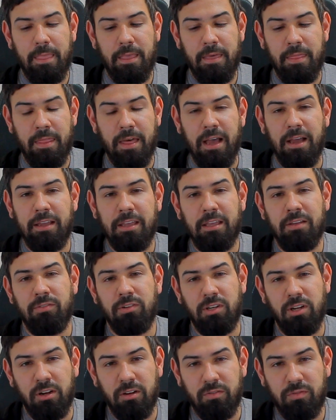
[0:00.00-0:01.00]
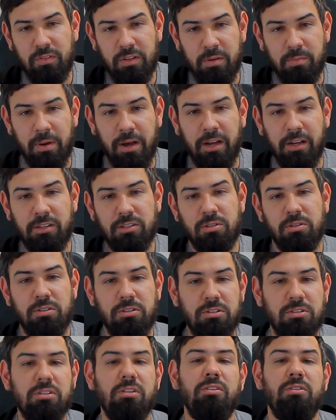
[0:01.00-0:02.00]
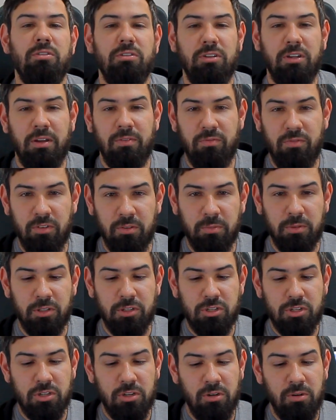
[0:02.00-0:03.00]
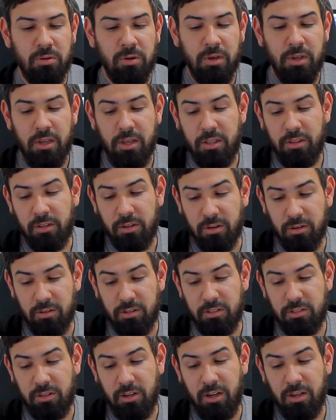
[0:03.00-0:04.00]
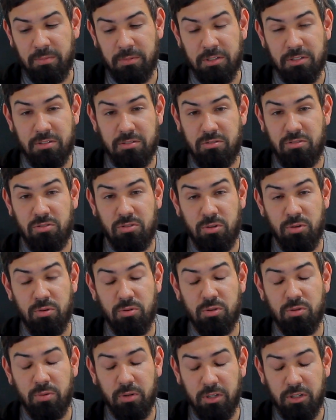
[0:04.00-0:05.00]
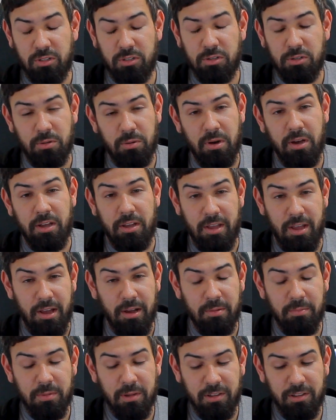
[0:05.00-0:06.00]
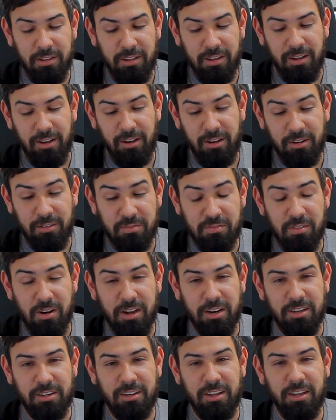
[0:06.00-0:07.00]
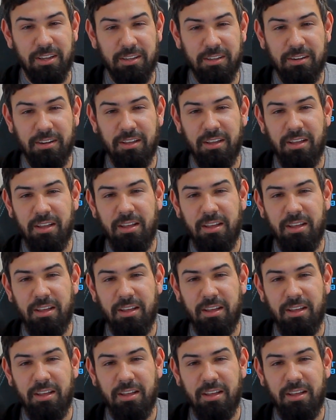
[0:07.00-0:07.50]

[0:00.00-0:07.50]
That gave a ton of feedback. So this is the third time filming the show. The current time is 2:22 a.m. on a Friday night.